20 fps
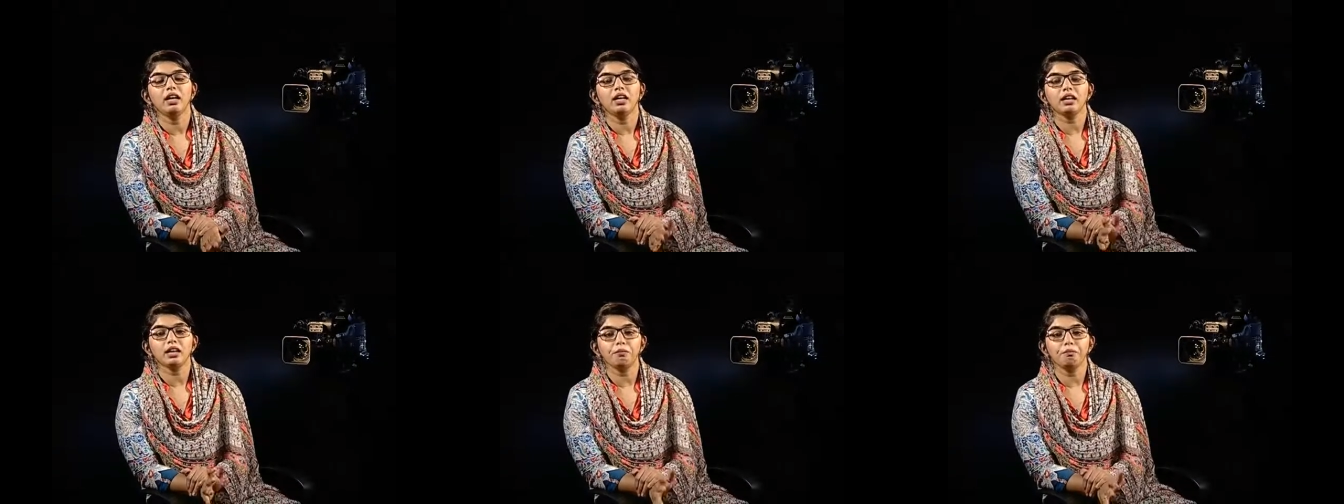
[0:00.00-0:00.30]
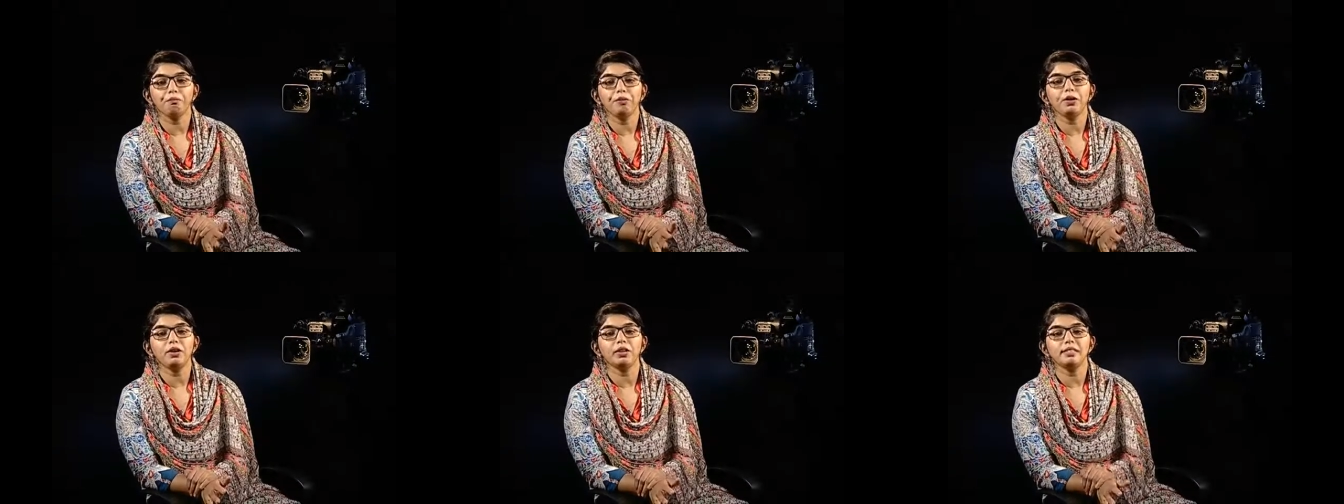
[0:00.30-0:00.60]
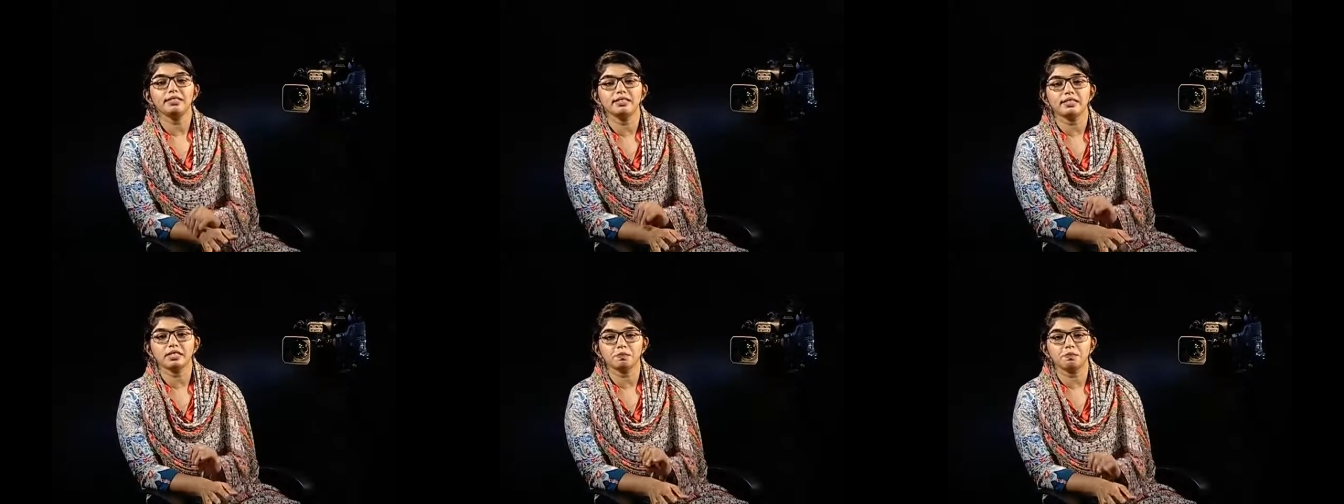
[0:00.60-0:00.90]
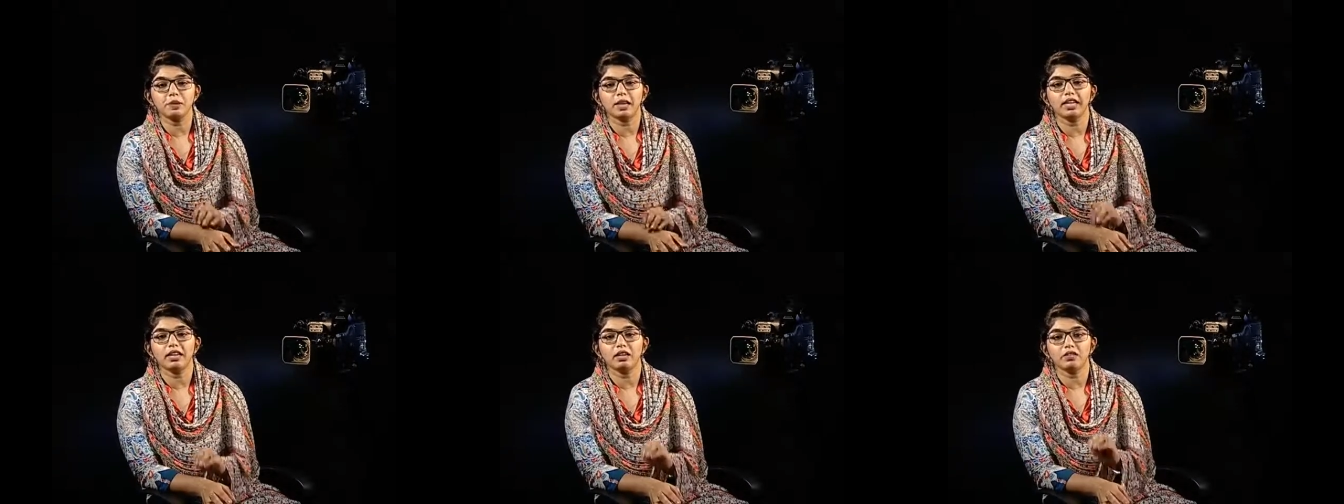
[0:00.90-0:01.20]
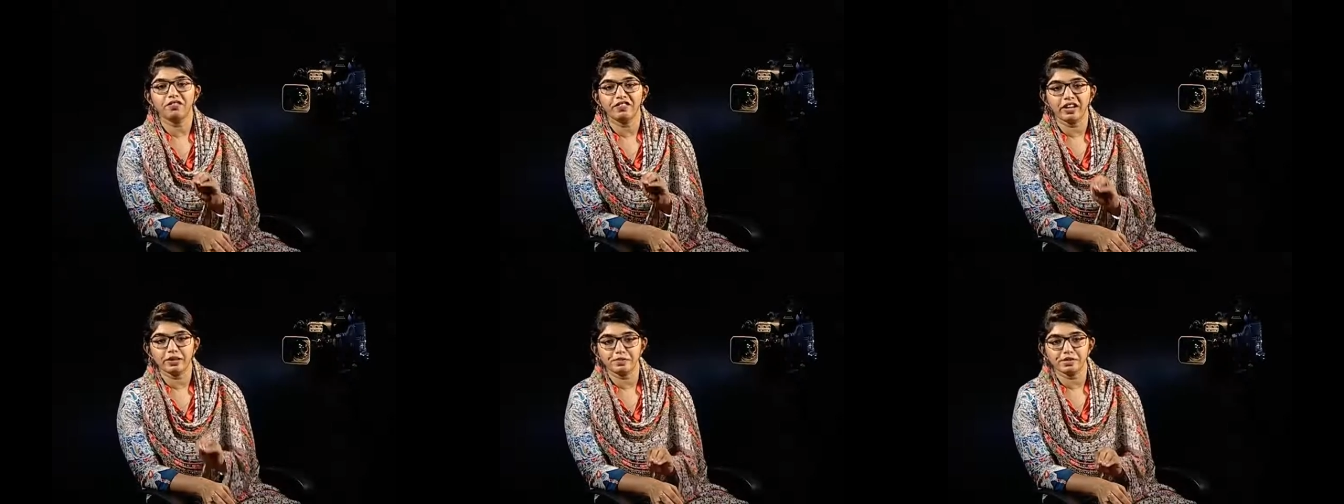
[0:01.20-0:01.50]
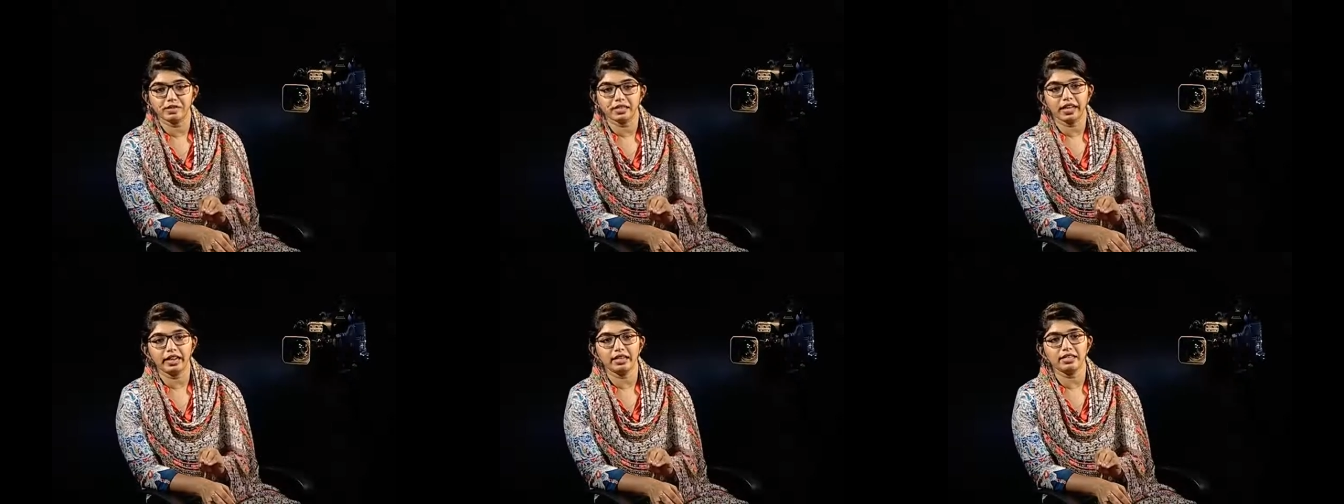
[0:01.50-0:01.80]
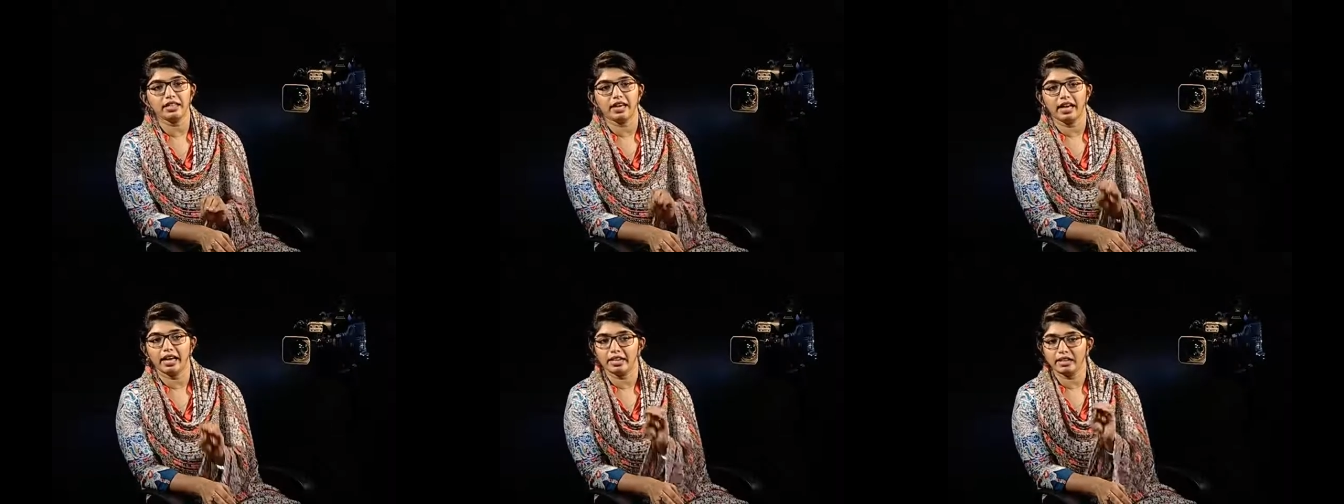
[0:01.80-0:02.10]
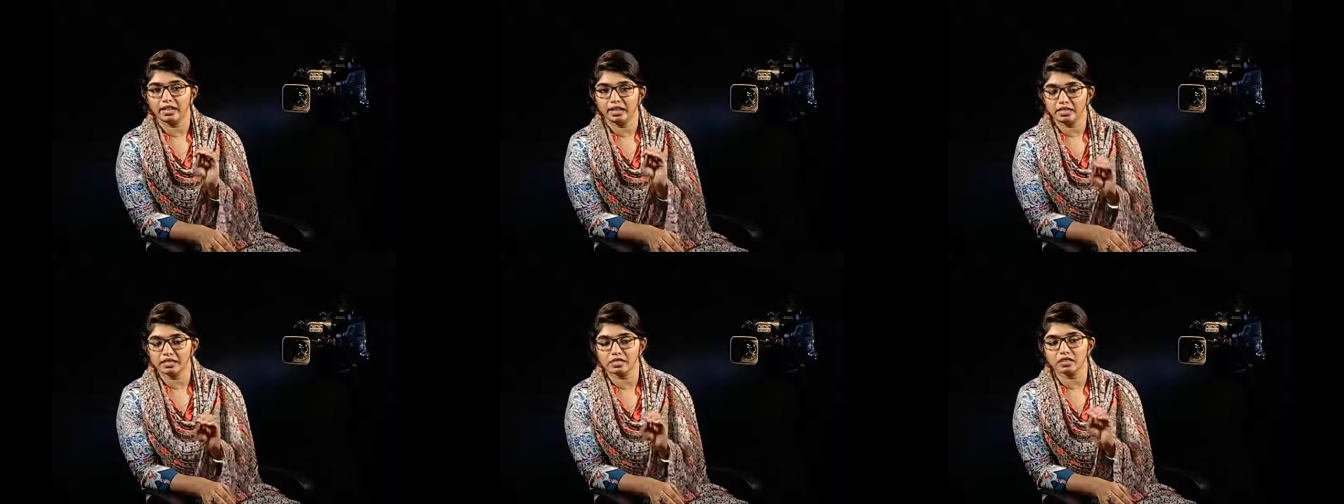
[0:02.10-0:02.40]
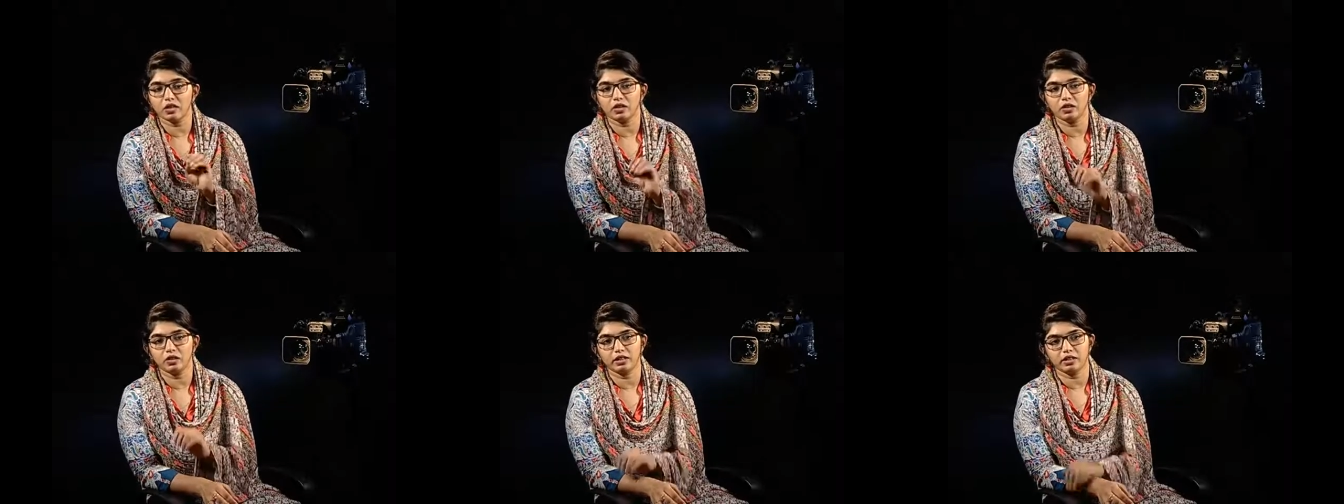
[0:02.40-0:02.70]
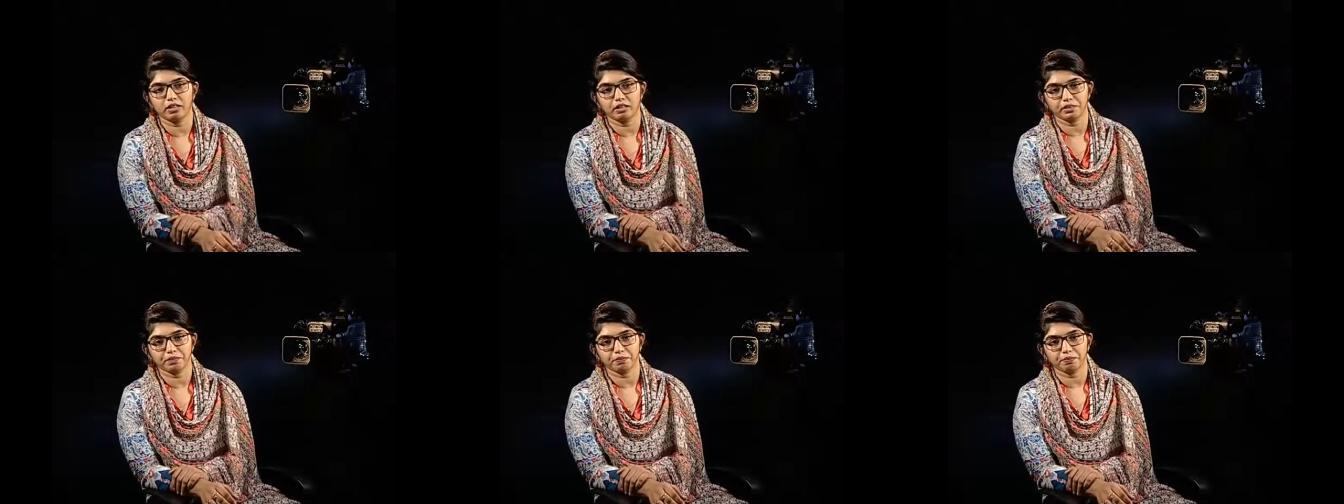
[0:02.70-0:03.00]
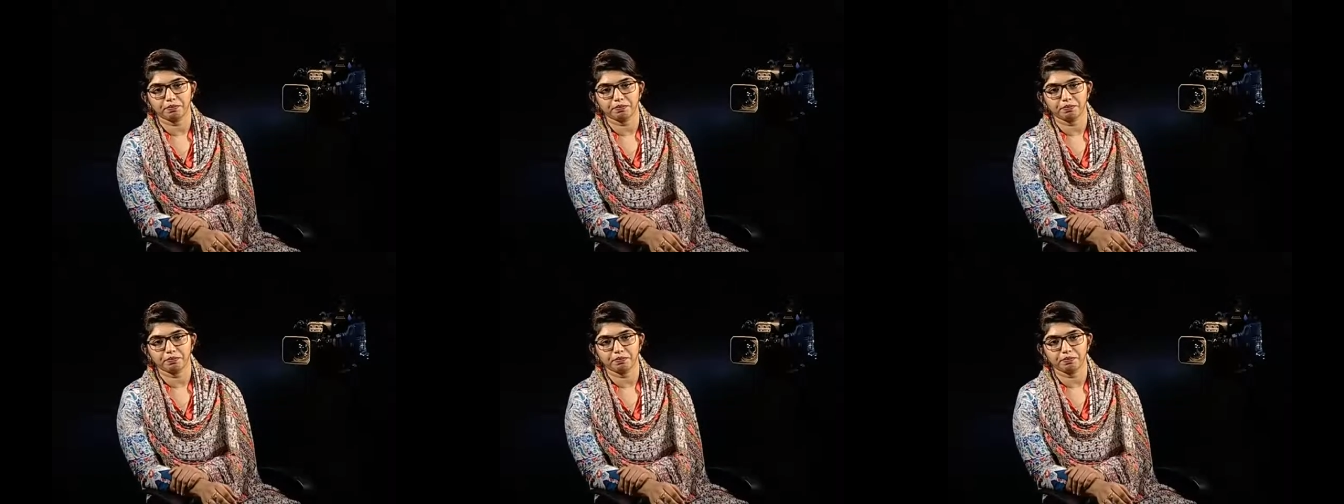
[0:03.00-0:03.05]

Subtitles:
computers display a website and its content.